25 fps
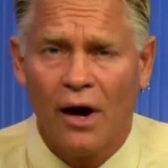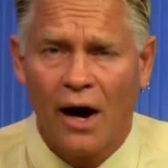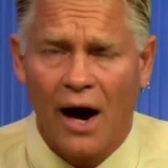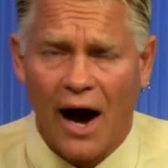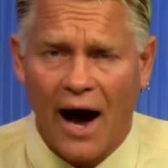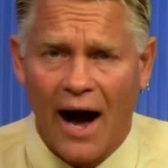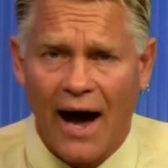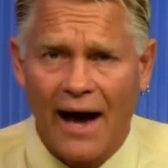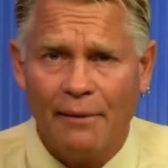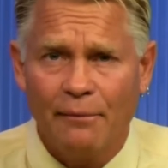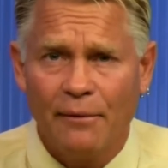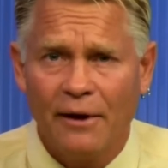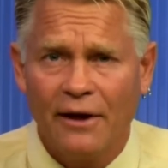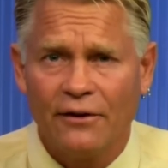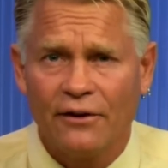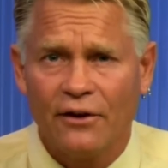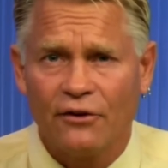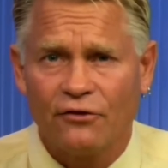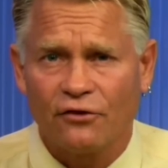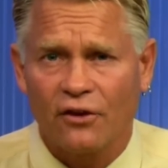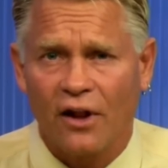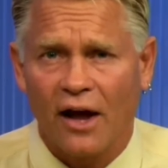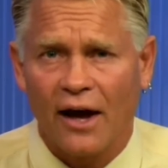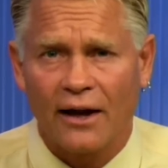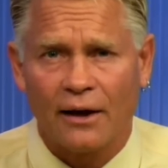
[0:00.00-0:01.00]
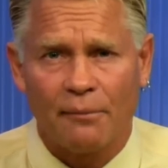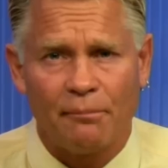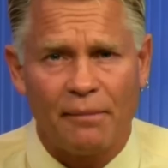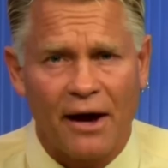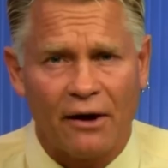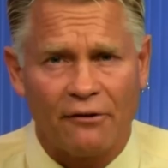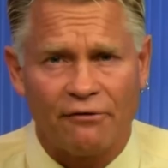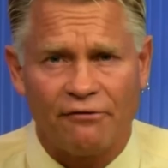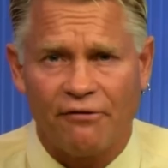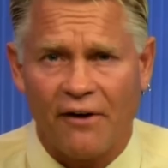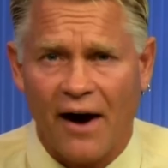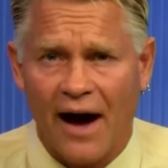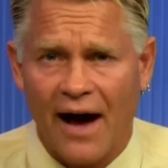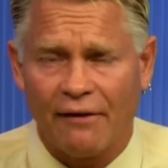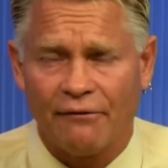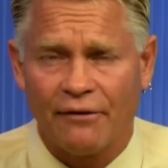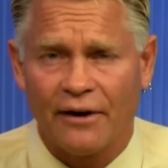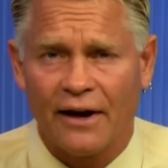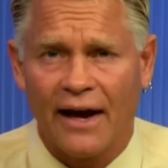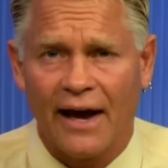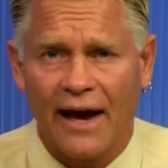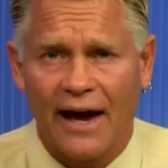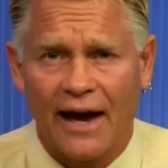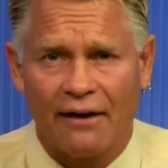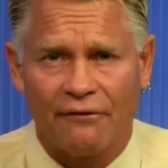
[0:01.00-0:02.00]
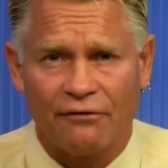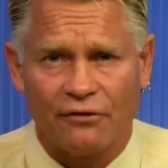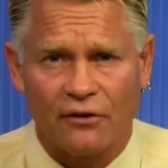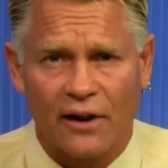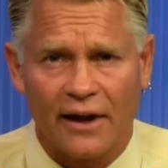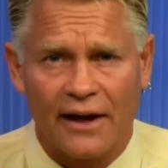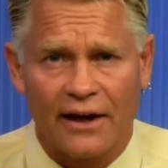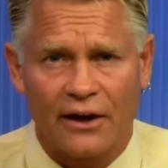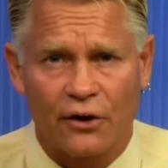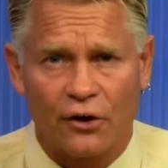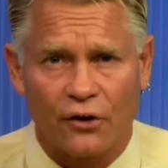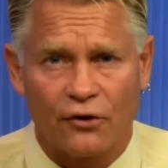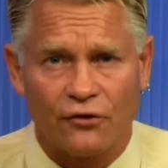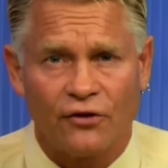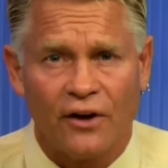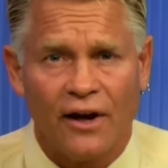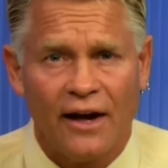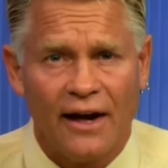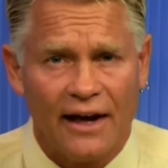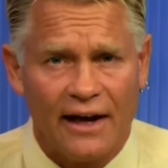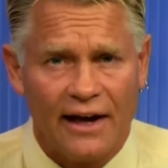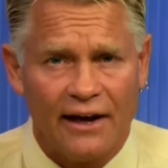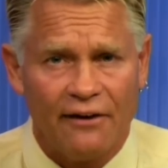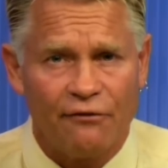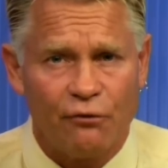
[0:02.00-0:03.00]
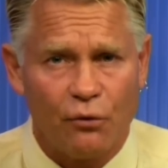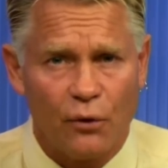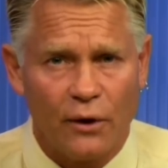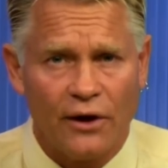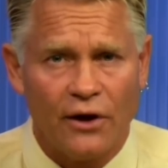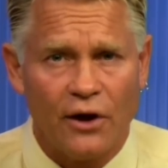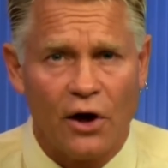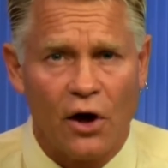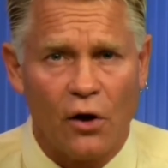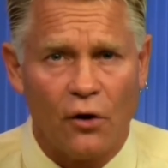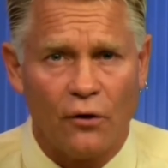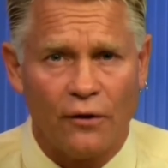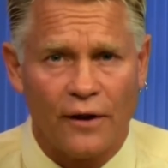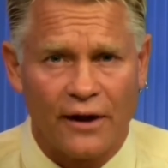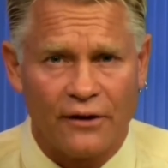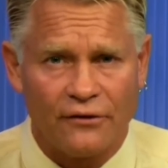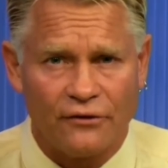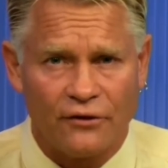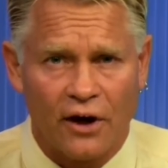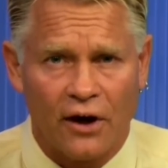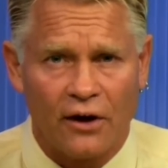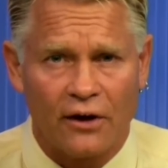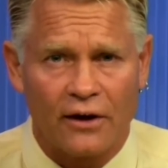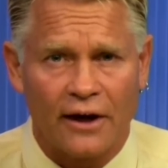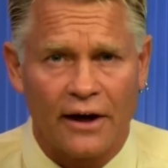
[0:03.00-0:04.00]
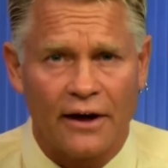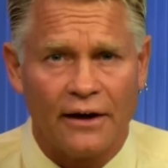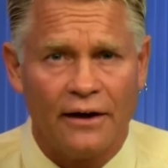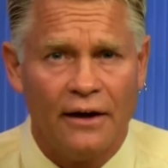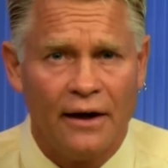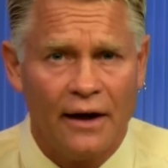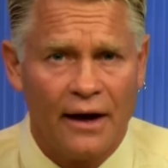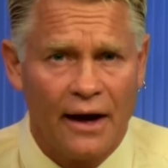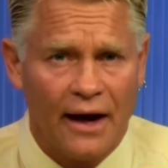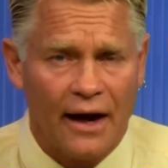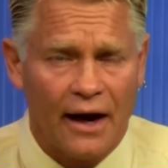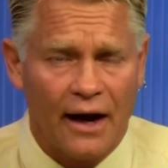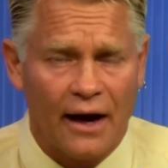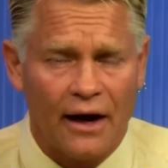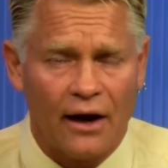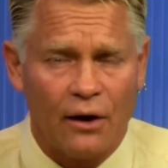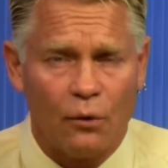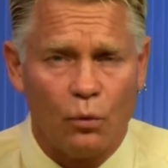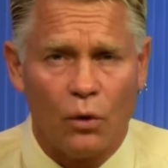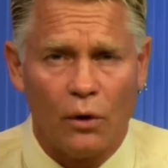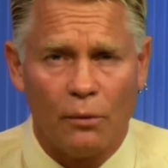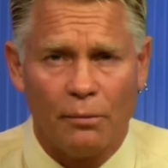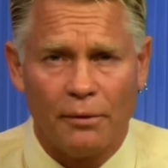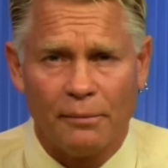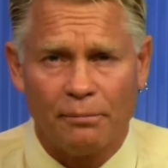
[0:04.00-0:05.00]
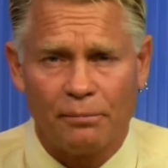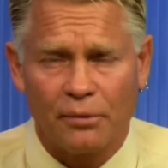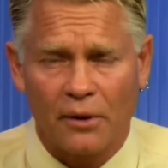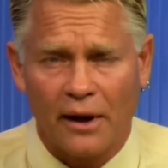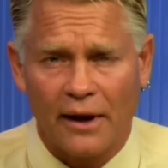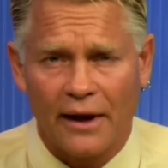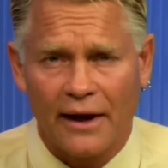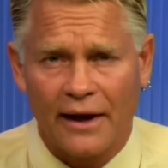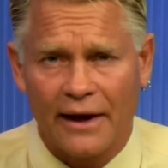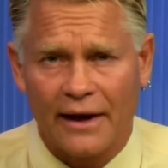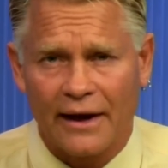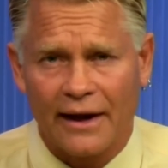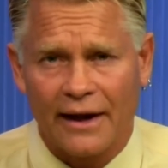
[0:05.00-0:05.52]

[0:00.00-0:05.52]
I made this line about five and a half Lakers if we know that Duncan uh, will be playing.